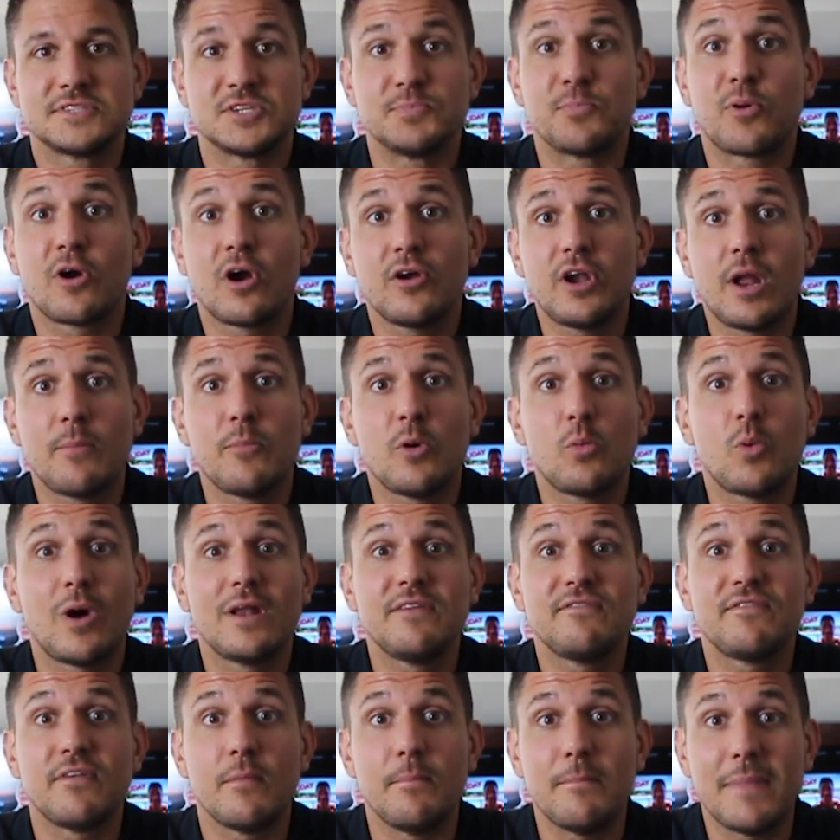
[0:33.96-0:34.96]
So pro number
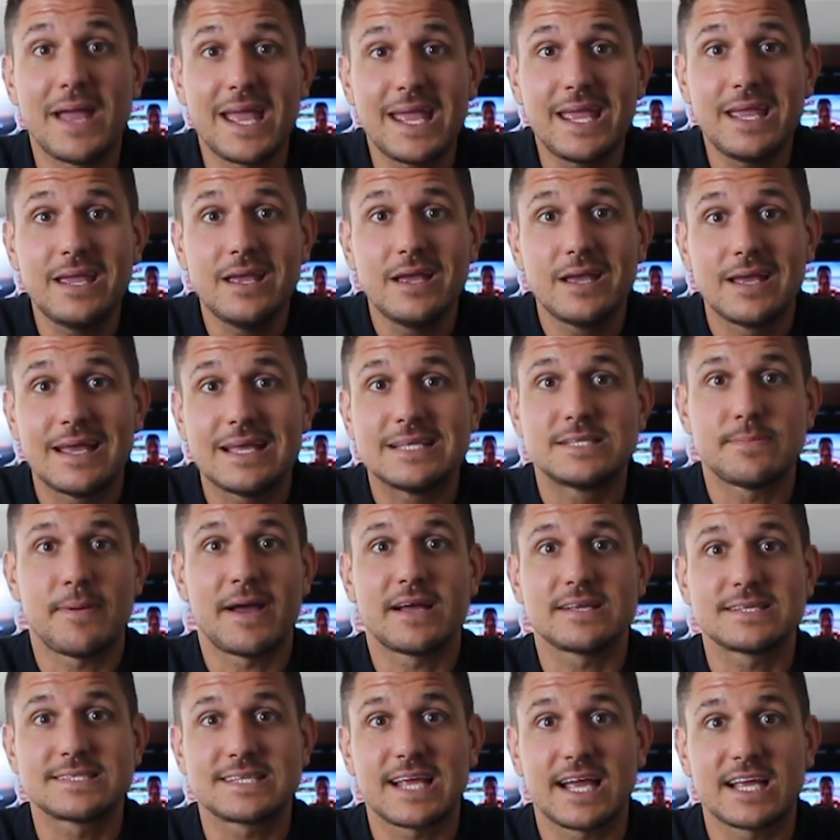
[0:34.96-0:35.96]
one for me is
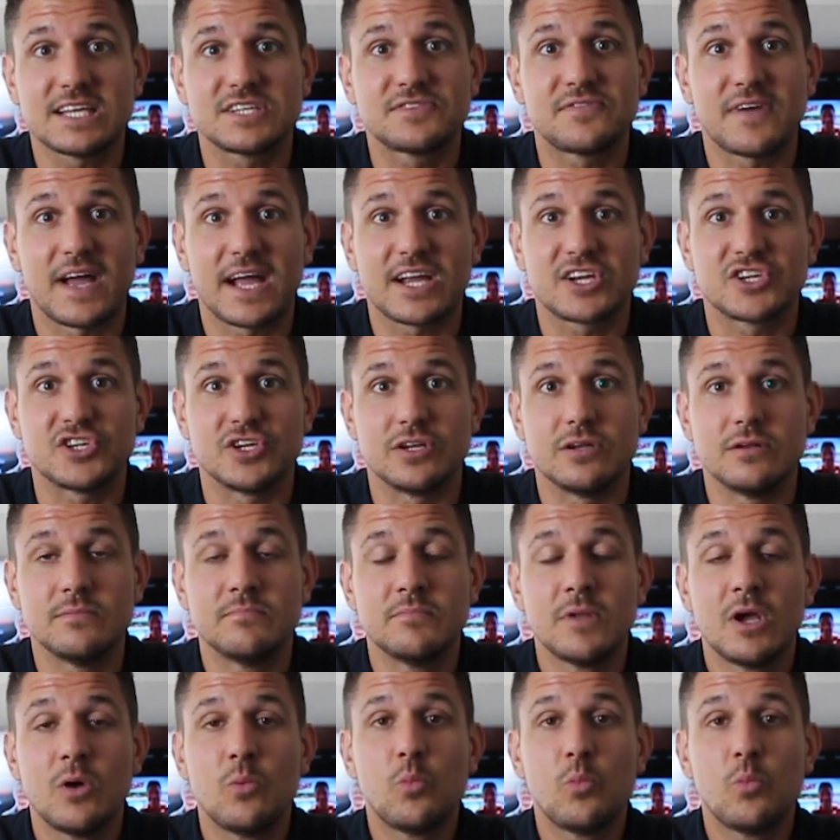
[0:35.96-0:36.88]
about satisfaction.